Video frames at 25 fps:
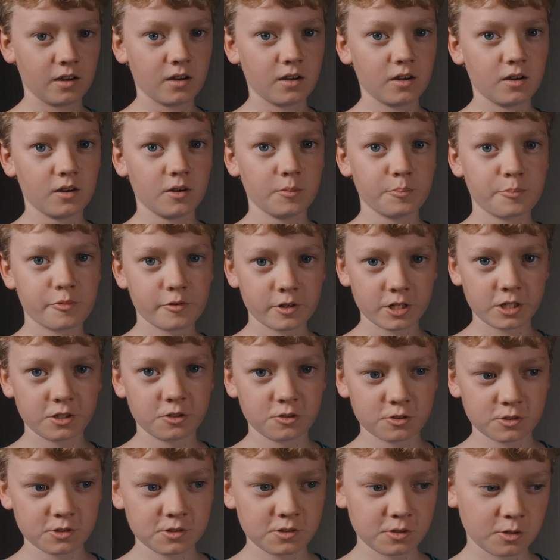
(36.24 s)
are pretty
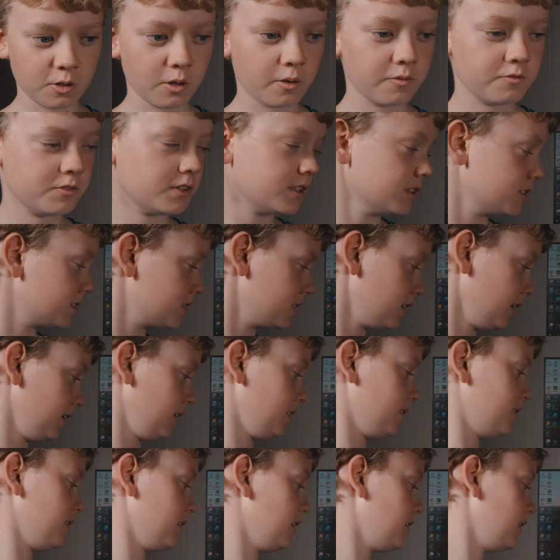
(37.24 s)
good.
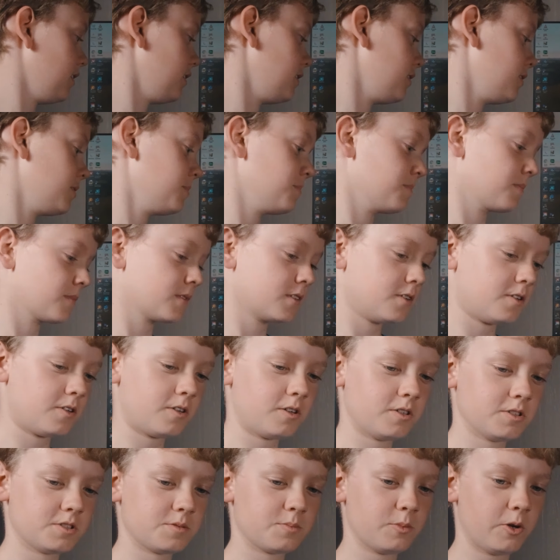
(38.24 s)
Obviously, the
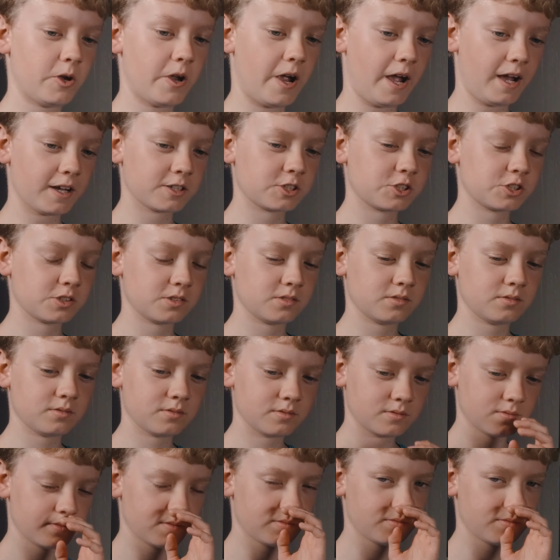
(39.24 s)
Osmo Action